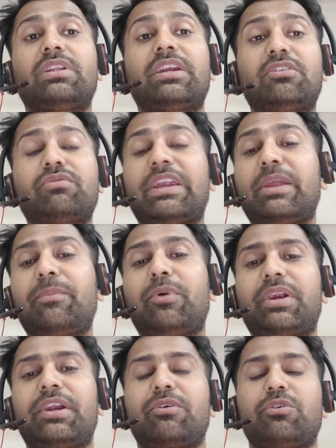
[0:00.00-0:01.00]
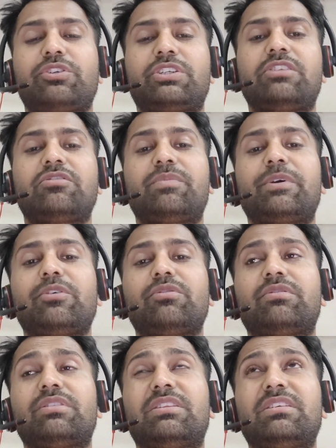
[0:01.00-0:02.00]
that is very important questions,
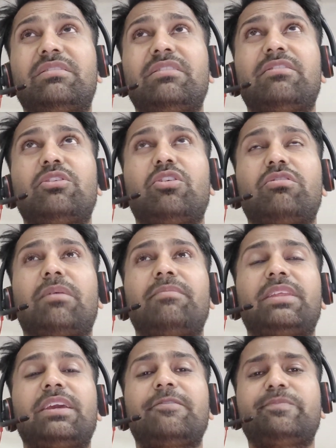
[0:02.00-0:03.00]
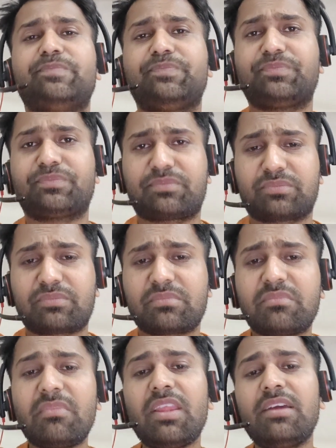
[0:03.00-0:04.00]
because this is something
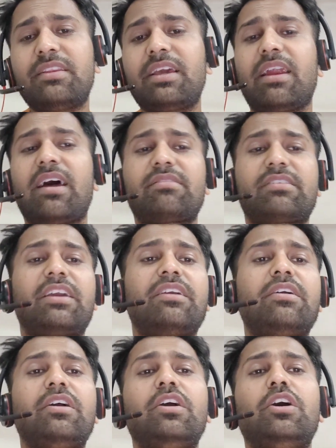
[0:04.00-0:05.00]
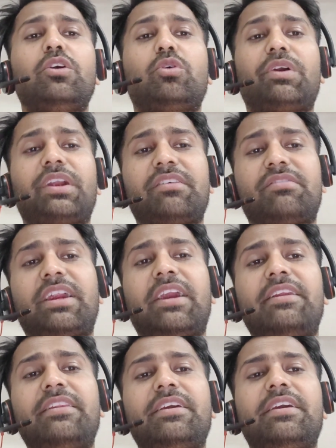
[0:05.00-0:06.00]
they are asking to
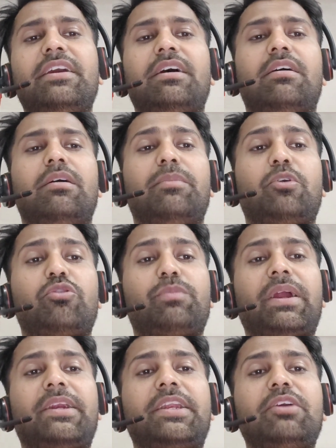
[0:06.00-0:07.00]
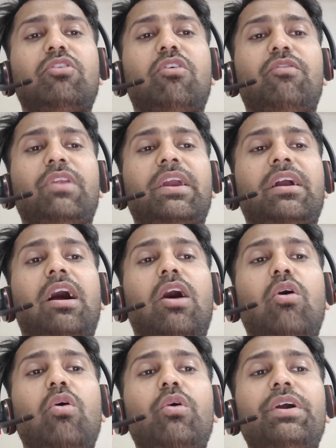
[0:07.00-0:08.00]
understand the perspective of like
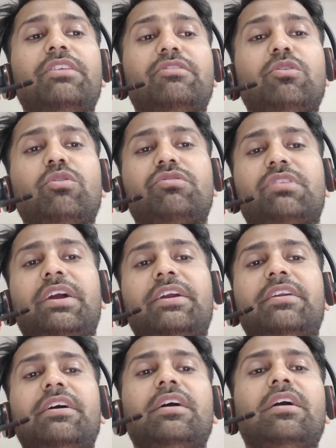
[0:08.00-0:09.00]
how it looks, right?